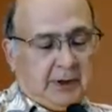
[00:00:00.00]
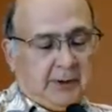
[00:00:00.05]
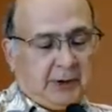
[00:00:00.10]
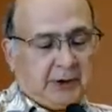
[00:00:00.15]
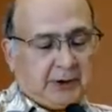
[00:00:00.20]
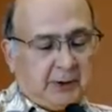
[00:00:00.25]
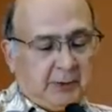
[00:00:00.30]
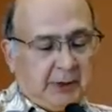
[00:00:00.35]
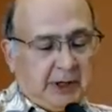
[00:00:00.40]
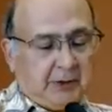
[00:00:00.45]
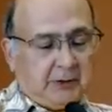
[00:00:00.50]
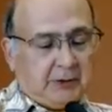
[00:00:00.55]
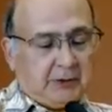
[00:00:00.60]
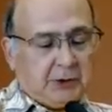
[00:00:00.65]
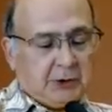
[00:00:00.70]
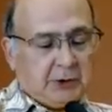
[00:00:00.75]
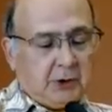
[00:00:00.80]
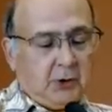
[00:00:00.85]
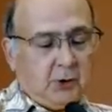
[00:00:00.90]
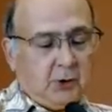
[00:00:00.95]
But the
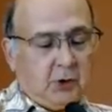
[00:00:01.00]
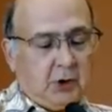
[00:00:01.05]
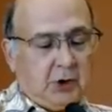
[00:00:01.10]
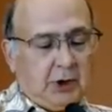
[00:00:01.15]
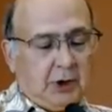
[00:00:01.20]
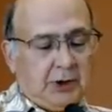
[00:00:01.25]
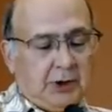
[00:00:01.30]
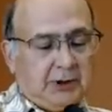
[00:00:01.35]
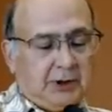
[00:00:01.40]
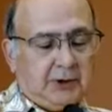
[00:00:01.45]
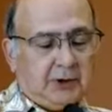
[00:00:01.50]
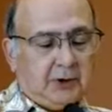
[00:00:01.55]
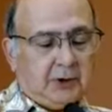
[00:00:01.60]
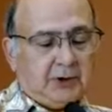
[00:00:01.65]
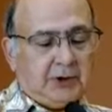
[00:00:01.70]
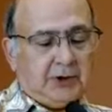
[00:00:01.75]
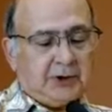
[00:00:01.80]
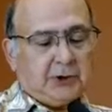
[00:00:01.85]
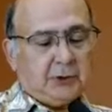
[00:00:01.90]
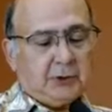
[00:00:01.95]
mountains go on in their
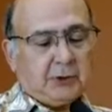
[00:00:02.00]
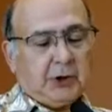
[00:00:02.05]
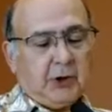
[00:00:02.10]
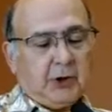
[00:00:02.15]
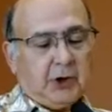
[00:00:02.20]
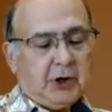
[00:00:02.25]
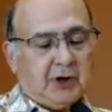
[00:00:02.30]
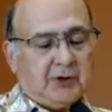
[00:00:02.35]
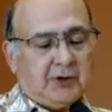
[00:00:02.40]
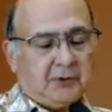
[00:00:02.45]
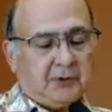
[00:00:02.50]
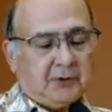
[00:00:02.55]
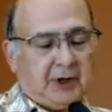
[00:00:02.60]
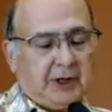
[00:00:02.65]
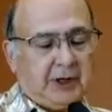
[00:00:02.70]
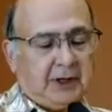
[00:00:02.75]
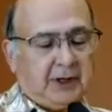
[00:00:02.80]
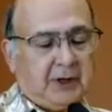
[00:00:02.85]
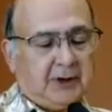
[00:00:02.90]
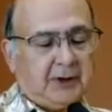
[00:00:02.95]
disregard for
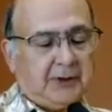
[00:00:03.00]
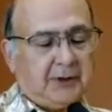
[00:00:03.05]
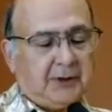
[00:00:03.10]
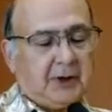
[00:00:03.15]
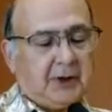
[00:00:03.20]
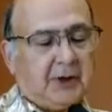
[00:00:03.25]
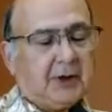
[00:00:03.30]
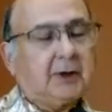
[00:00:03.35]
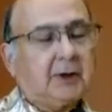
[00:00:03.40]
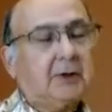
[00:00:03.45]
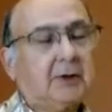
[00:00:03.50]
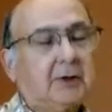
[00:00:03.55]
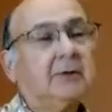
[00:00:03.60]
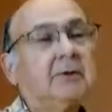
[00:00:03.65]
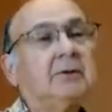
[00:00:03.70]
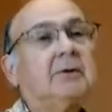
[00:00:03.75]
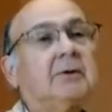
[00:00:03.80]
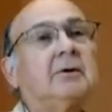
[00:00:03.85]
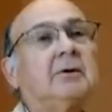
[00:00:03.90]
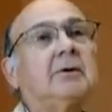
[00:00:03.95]
anything
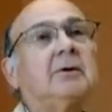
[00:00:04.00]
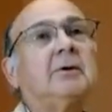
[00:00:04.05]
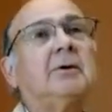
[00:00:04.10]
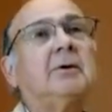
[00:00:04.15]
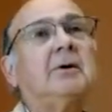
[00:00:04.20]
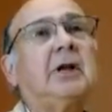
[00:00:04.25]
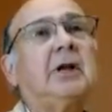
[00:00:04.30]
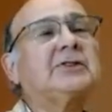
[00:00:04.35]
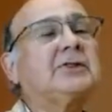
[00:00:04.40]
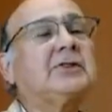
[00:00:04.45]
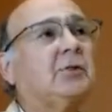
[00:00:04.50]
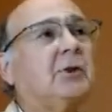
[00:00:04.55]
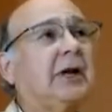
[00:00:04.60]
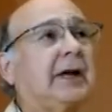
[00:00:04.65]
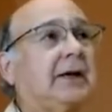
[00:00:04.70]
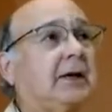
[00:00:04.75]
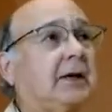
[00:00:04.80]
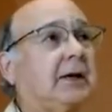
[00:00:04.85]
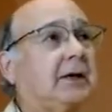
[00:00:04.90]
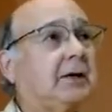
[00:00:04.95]
less than
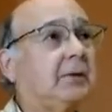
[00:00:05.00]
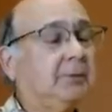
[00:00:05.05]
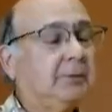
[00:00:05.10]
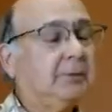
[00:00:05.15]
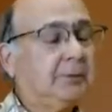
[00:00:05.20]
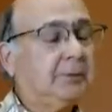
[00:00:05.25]
millennium.